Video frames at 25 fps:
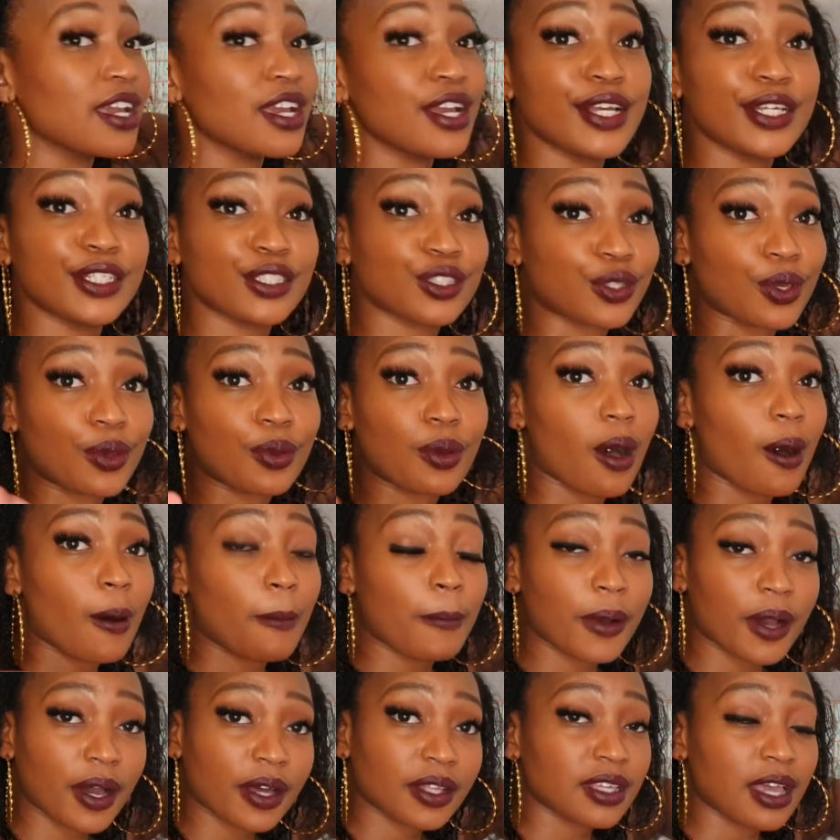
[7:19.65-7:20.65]
So our
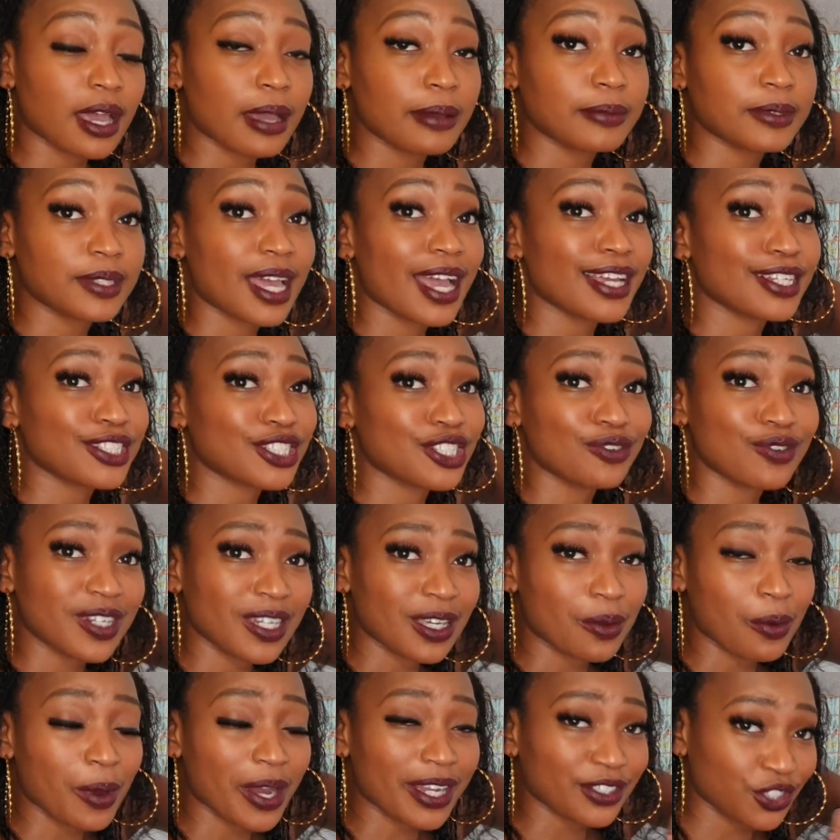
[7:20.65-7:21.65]
bath times are actually really
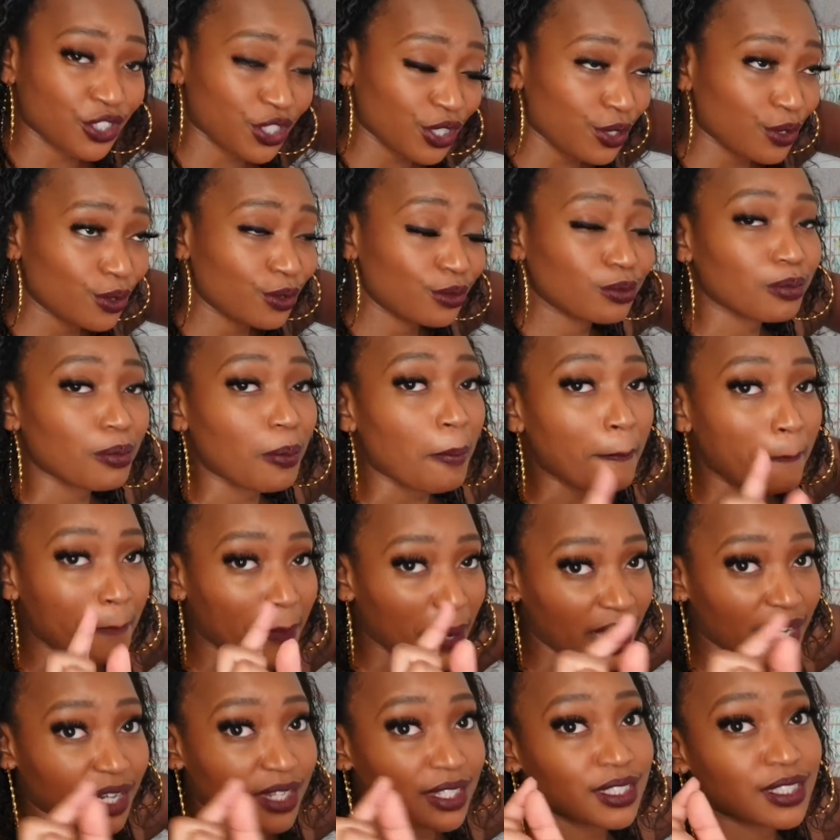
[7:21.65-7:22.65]
quite chill,
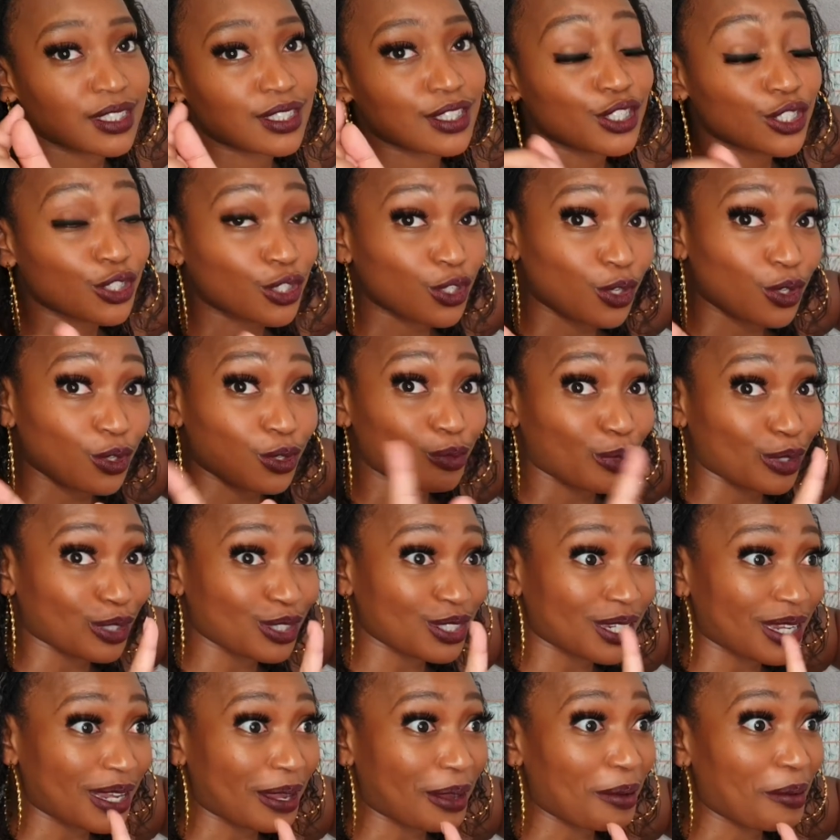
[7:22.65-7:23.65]
minus the
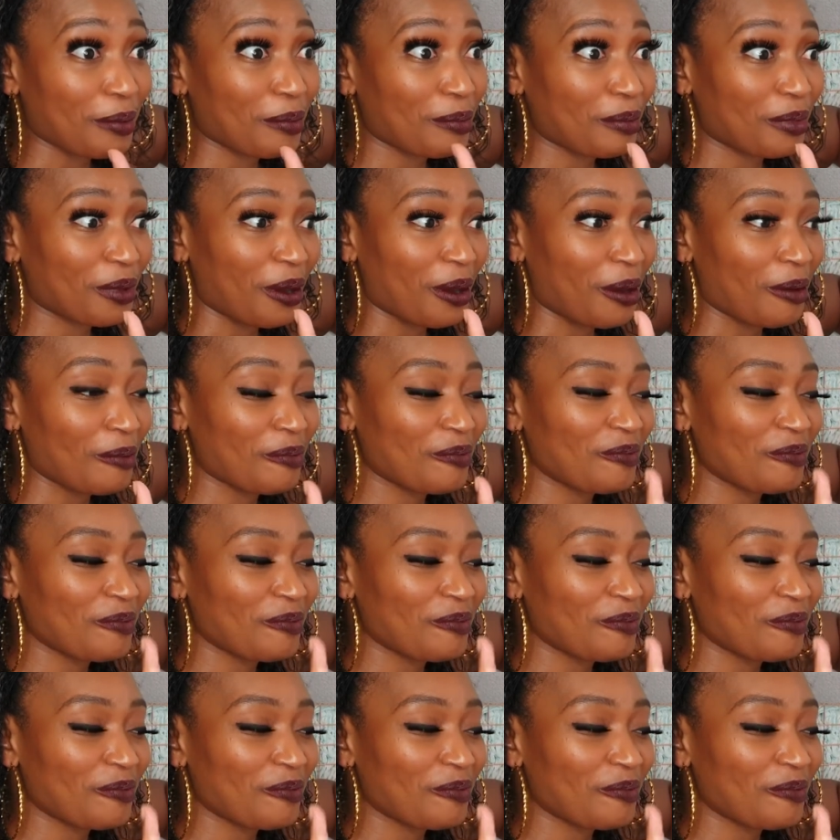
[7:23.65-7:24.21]
toothbrushing part.